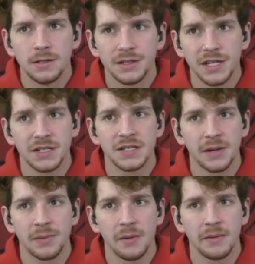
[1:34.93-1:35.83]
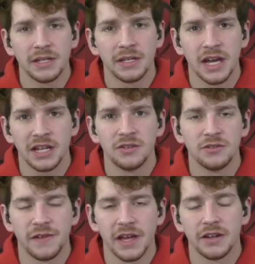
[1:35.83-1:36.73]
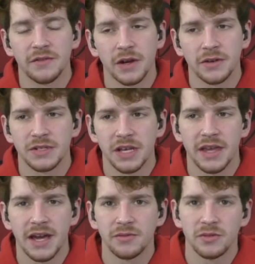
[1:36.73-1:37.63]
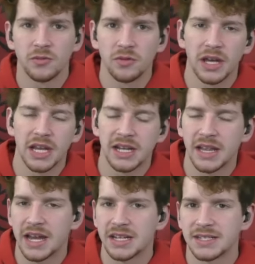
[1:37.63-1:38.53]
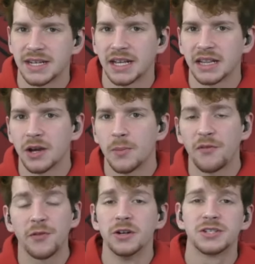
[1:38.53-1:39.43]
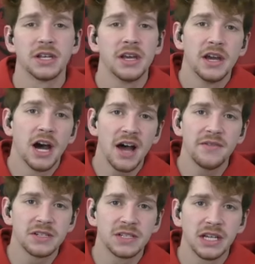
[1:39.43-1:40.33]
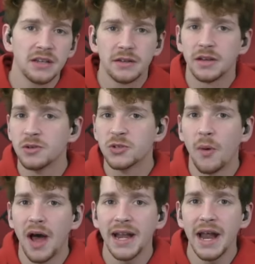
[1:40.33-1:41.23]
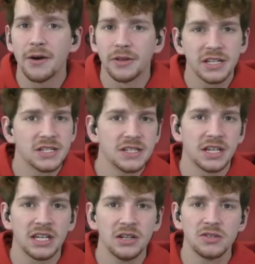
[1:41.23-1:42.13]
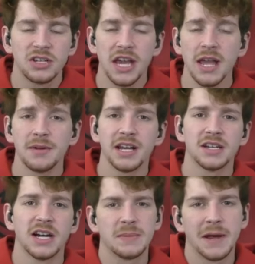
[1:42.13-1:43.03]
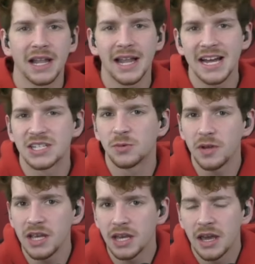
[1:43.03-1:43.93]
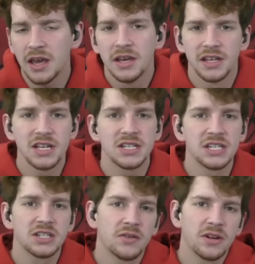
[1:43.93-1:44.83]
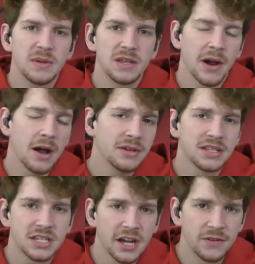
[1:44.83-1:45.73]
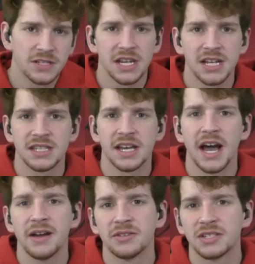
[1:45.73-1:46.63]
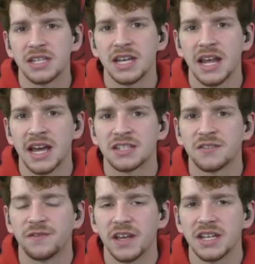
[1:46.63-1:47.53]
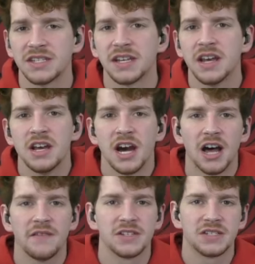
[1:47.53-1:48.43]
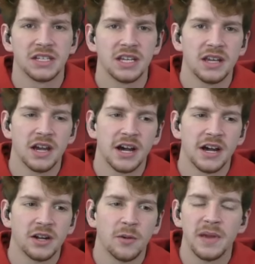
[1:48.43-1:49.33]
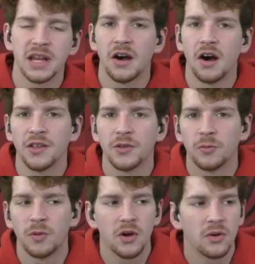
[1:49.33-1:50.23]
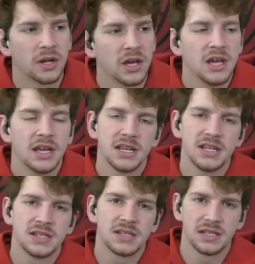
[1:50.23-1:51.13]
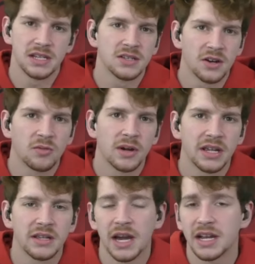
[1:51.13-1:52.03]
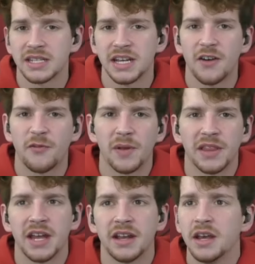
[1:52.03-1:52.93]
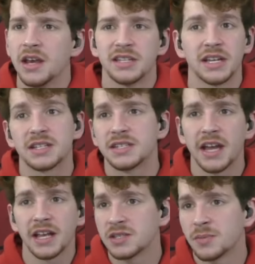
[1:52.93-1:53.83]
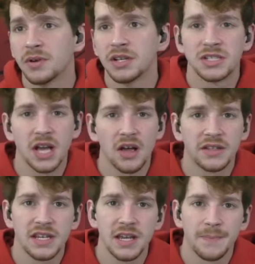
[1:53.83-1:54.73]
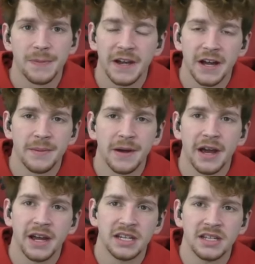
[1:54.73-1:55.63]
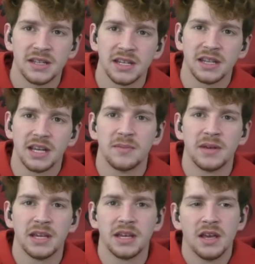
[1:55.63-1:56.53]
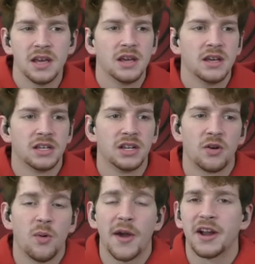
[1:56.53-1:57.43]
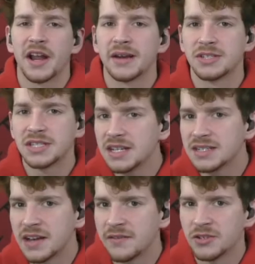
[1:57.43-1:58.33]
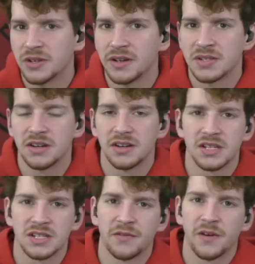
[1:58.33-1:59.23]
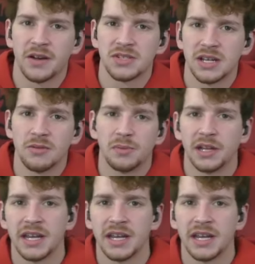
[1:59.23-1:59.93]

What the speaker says: Texas Tech probably not a huge fan of. I'll say that. We'll get into that in a second, though. But first, obviously, it was a whiteout. This is a huge game, and I talked about it last week. This is going to be probably the toughest test that Iowa State has faced. Obviously, being on the road is already kind of tough, but then Texas Tech is a pretty solid team. I didn't think they'd be quite on Iowa State's level, so I was curious if Iowa State would play